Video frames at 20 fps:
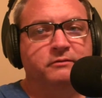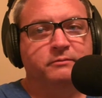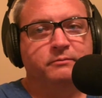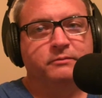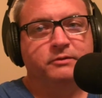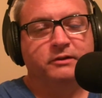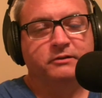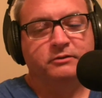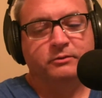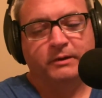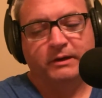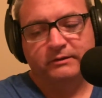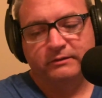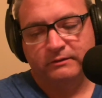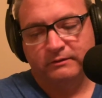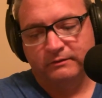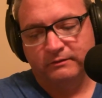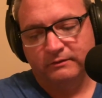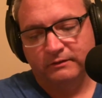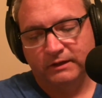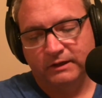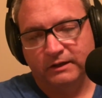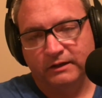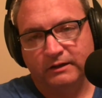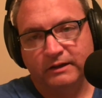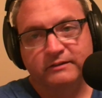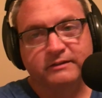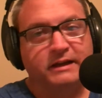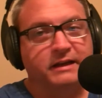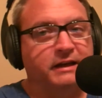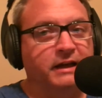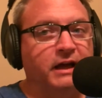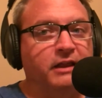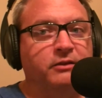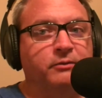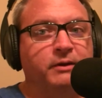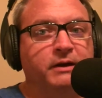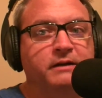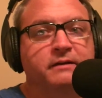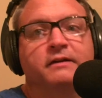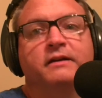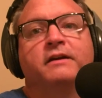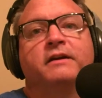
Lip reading: situation. That's Anne Hathaway.